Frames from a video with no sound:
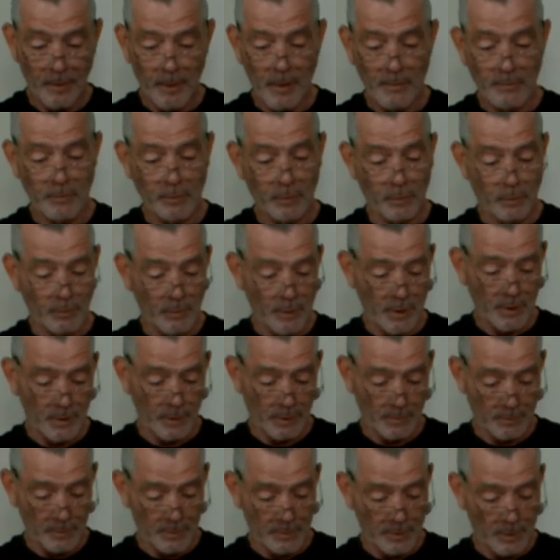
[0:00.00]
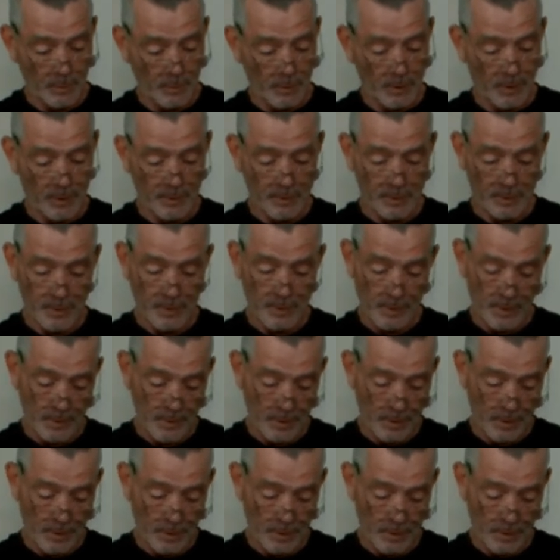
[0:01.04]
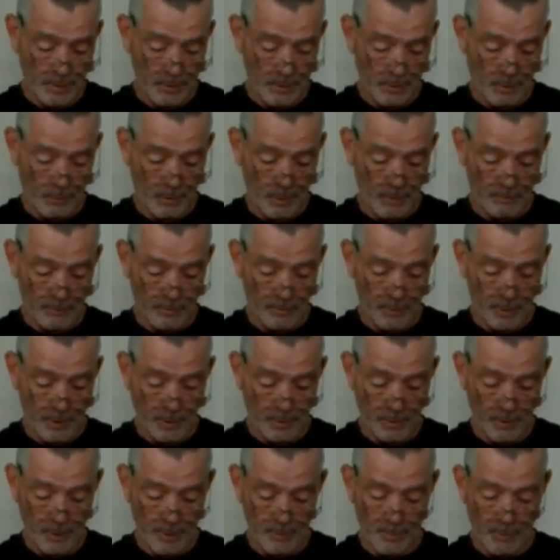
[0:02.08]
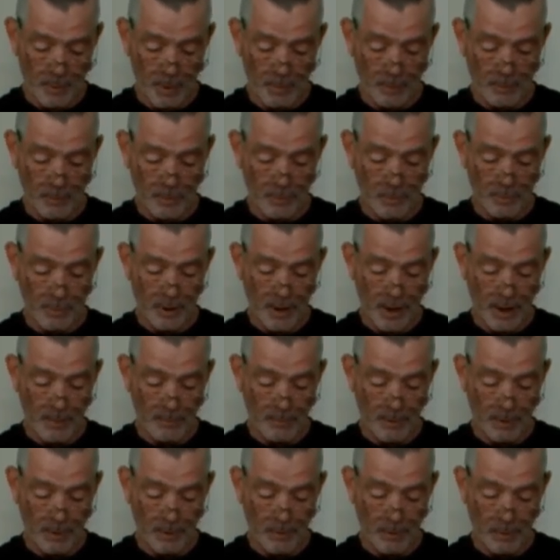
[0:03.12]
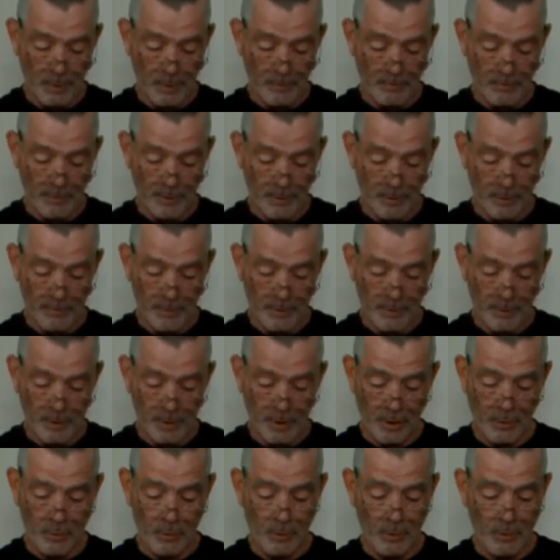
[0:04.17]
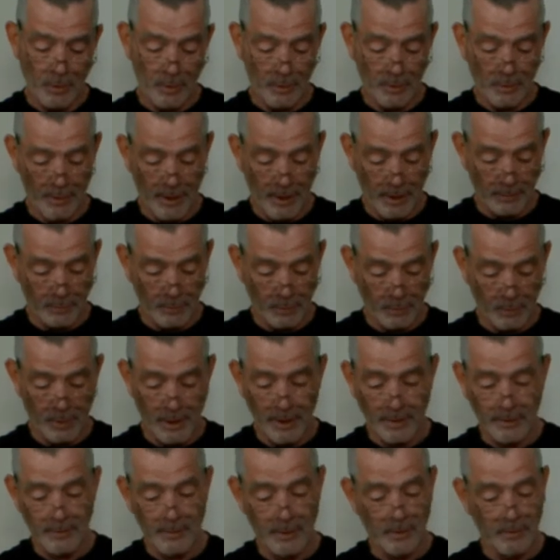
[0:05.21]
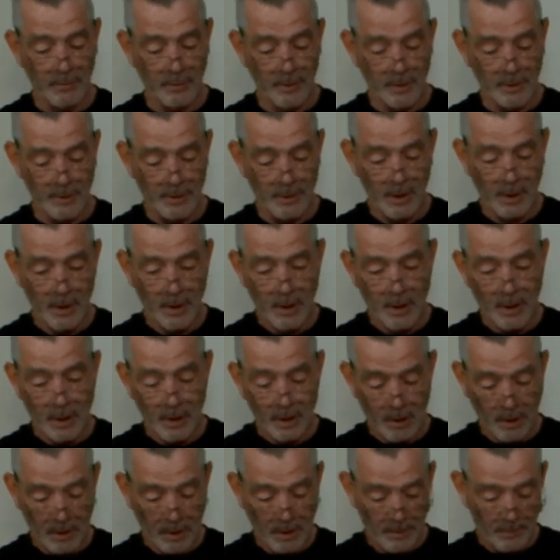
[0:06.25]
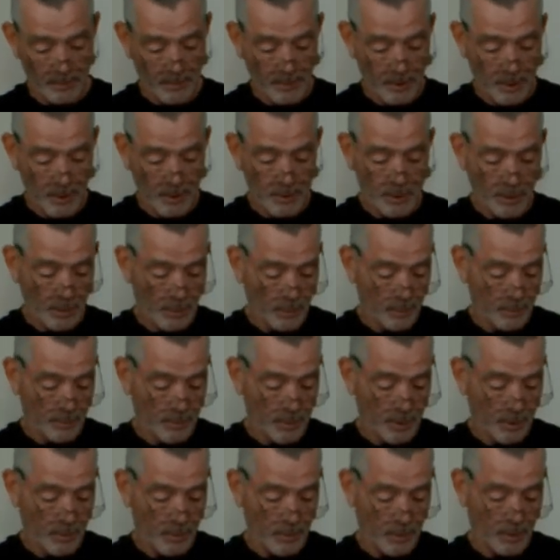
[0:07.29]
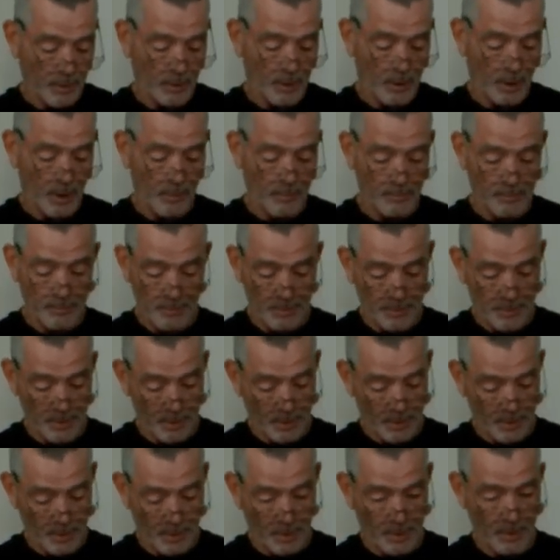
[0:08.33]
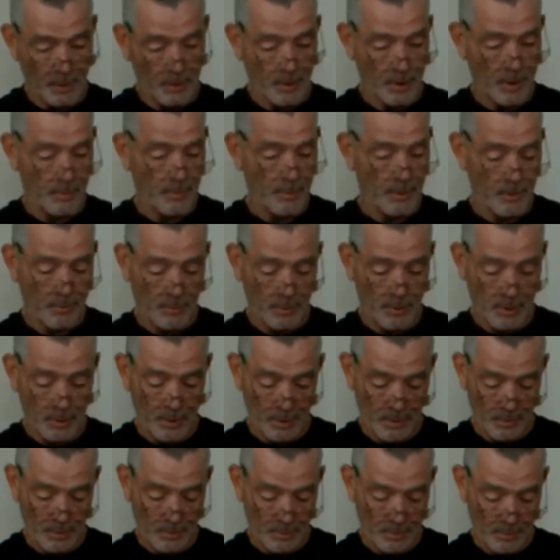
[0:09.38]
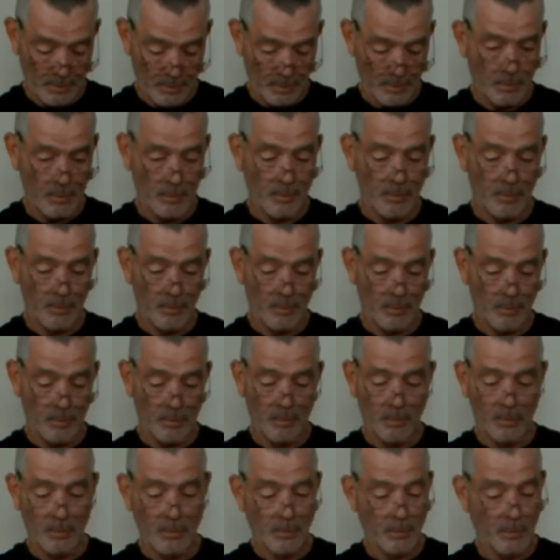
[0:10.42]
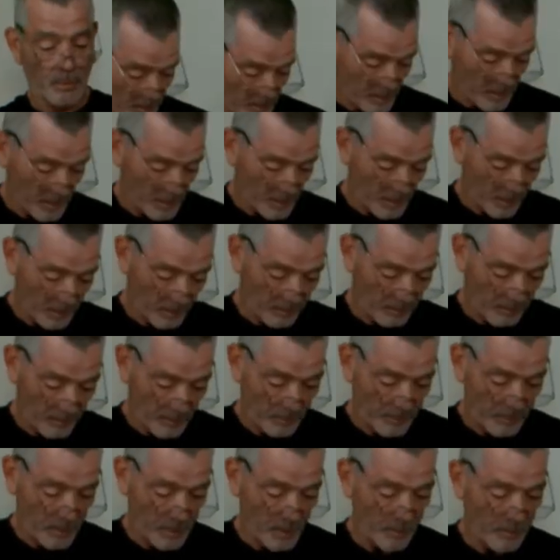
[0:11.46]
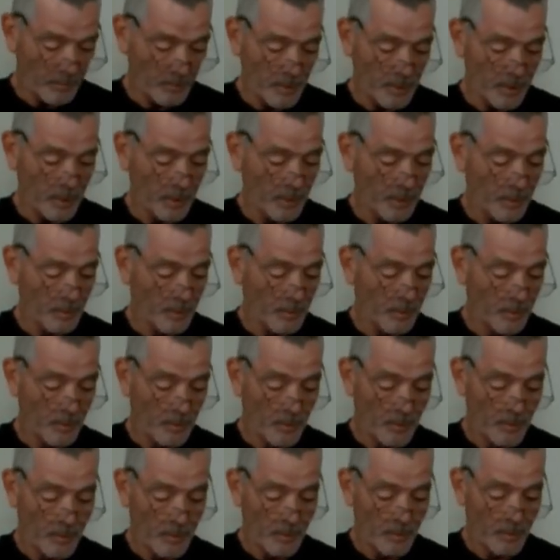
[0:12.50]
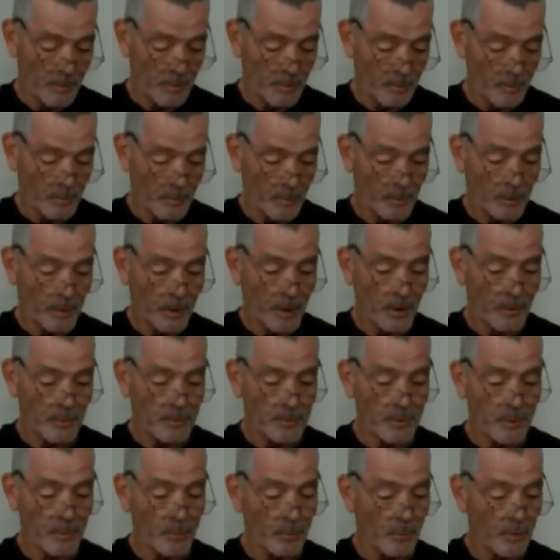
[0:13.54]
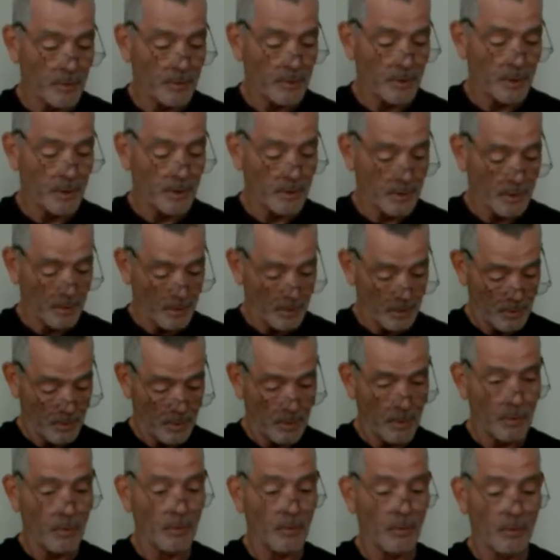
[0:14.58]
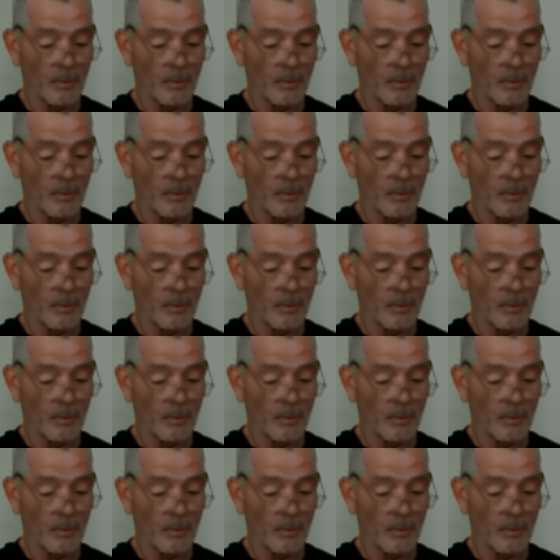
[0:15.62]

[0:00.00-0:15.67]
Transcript: evergreen. Let me see what else it says on here. Great for picnics, barbecues, camping, RVs, fishing, and all other outdoor activities. Um, so there comes, uh, how many are in here? I think there's like 50 of them in here. Can't see where it says it on here.